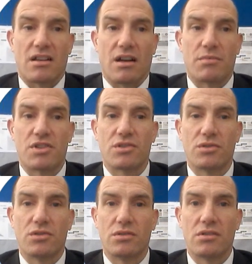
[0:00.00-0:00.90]
I'm
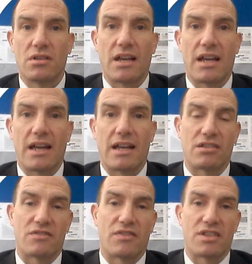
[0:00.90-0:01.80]
sure
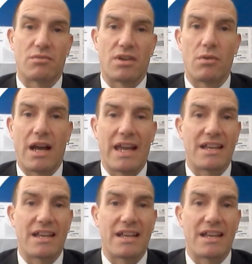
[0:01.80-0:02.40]
lots of us will know what